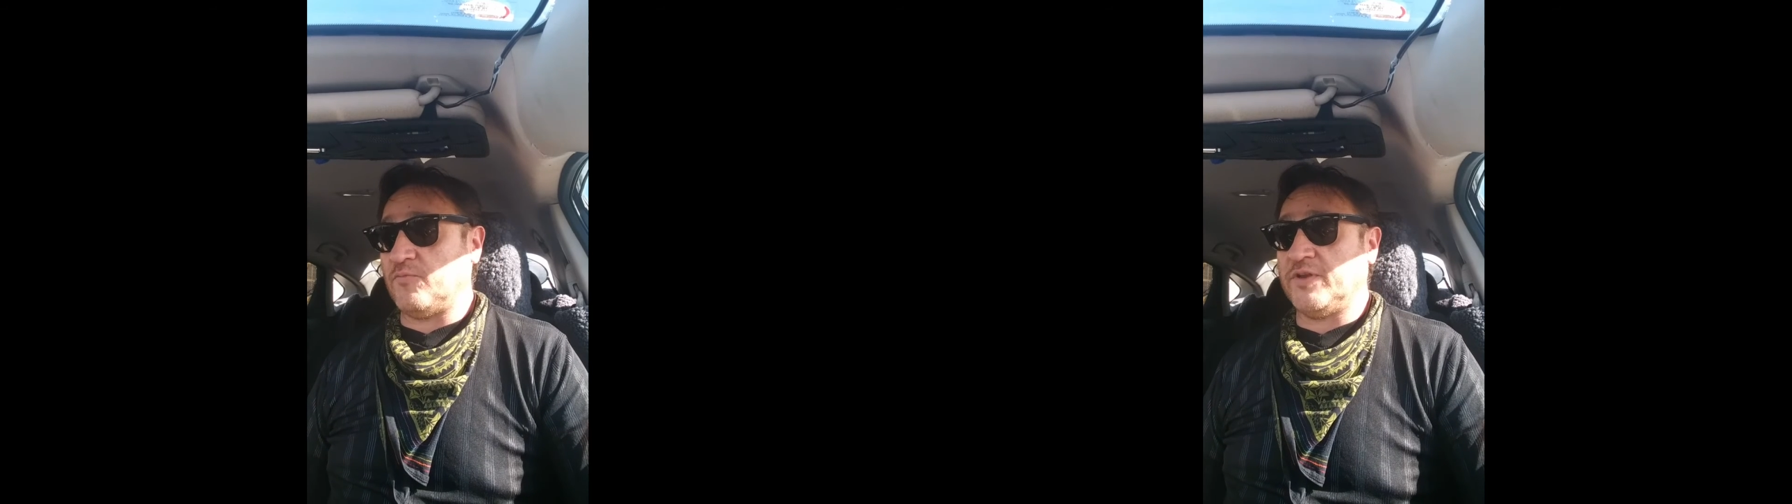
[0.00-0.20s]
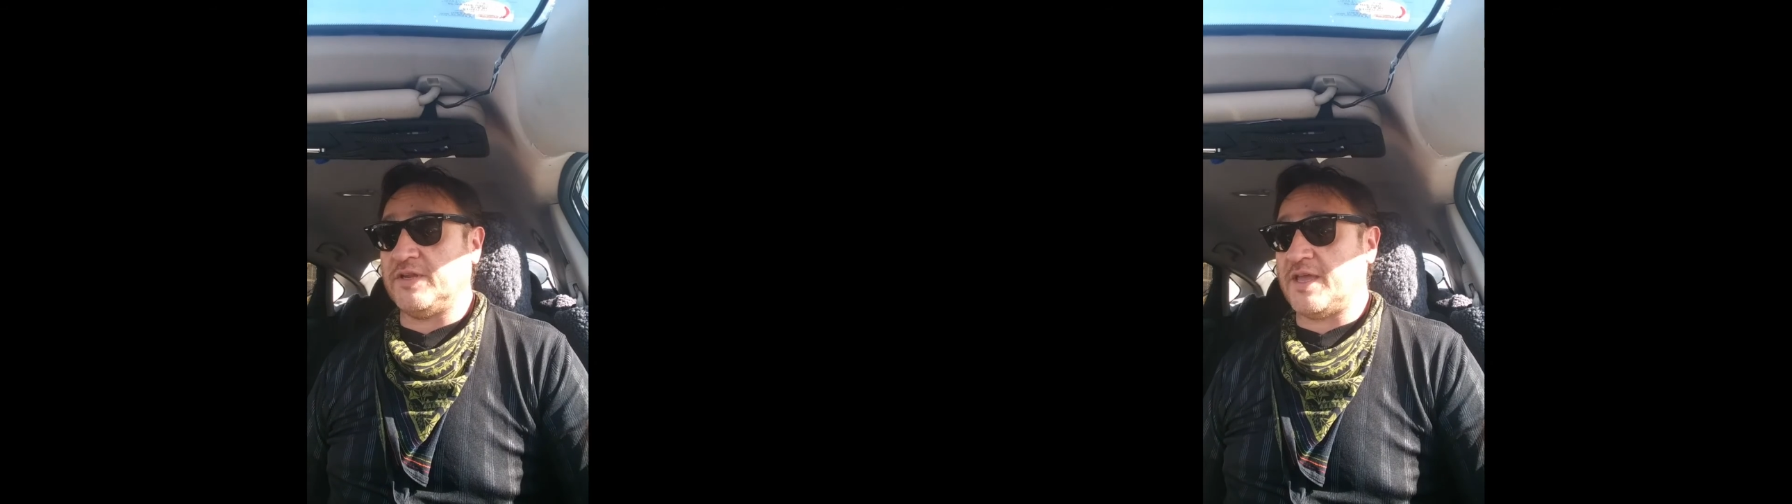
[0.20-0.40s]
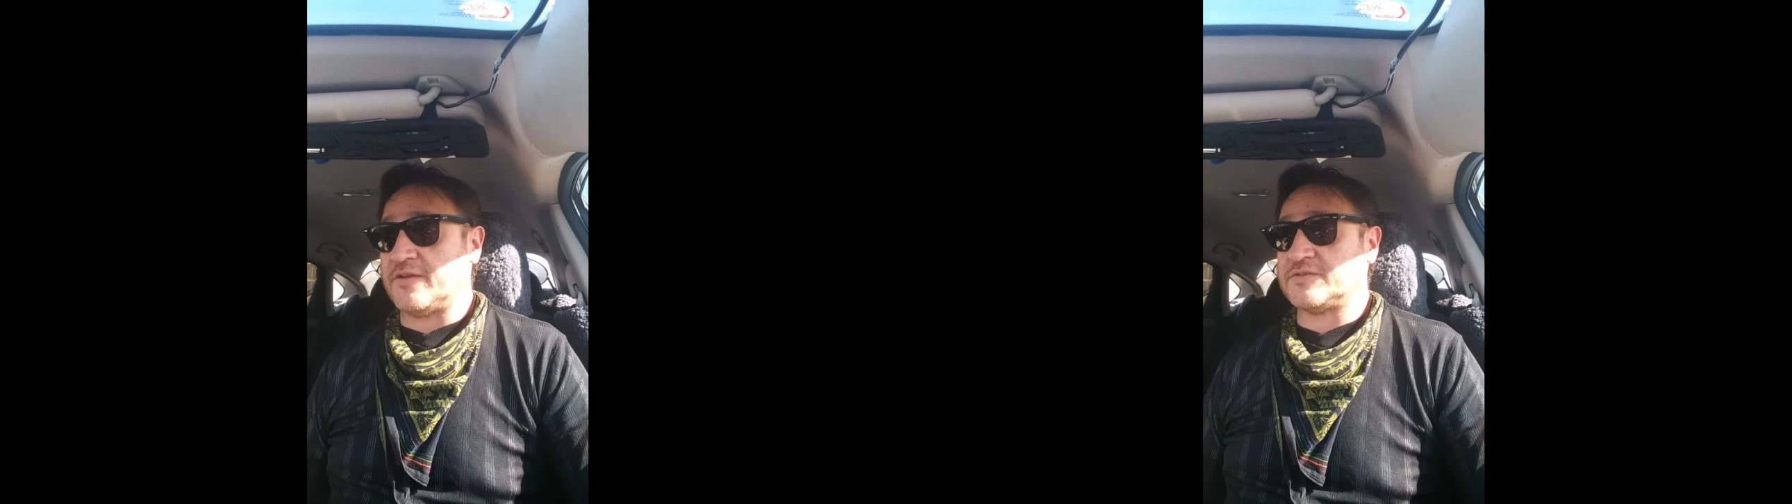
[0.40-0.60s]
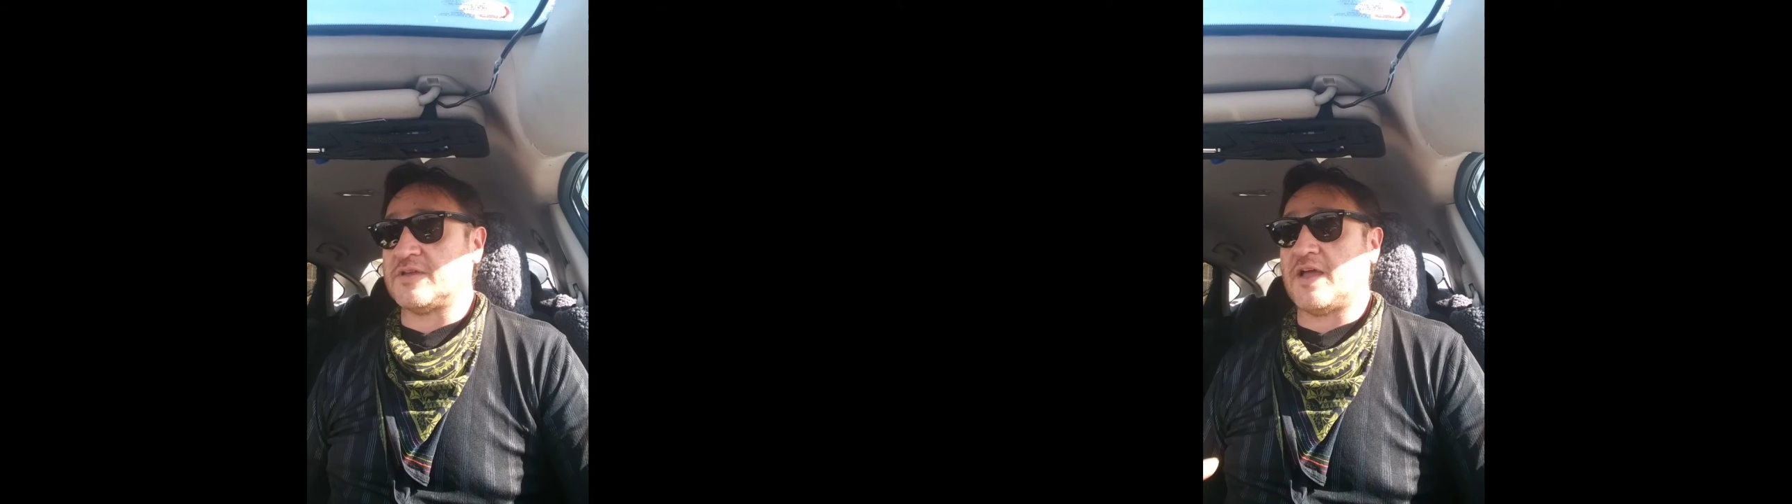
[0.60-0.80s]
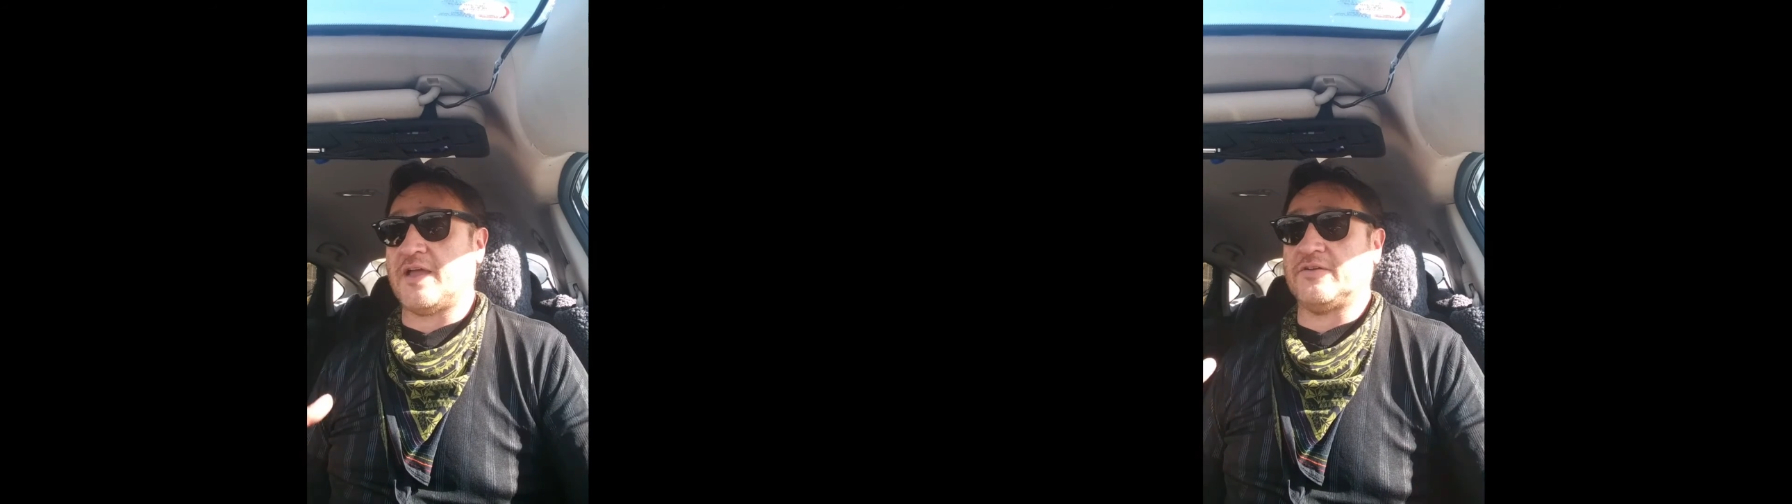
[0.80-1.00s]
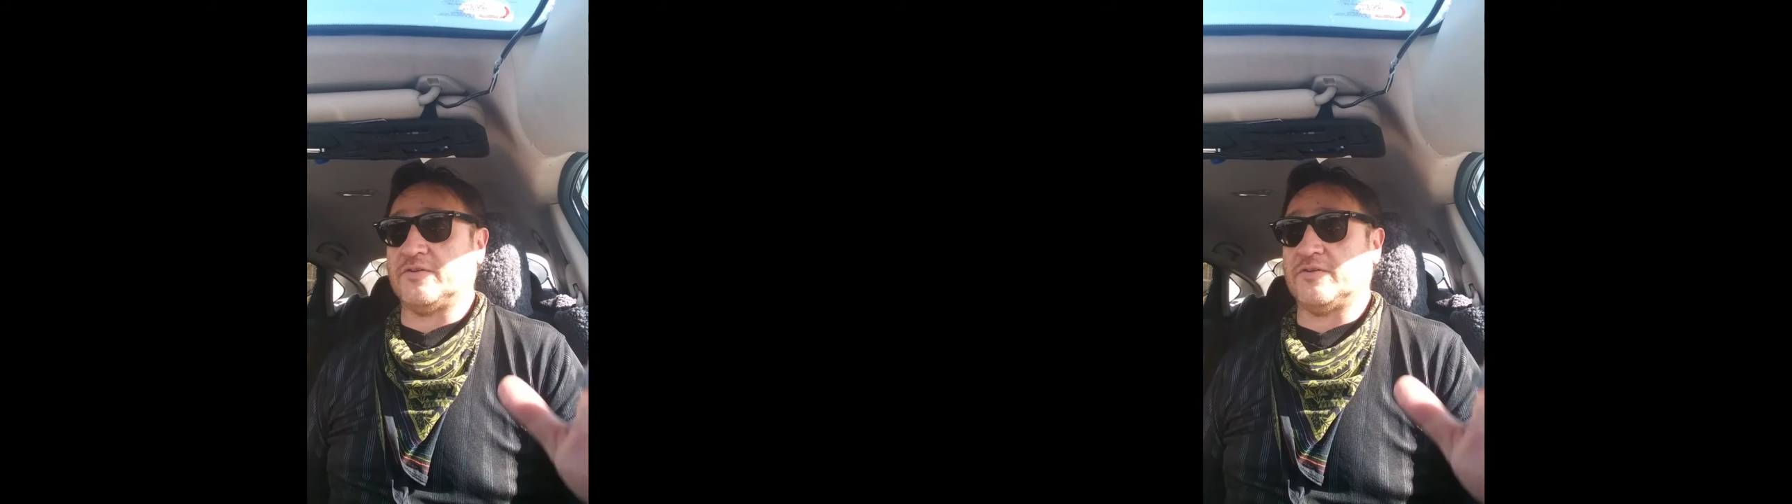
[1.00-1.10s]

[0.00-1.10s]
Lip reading: and windy outside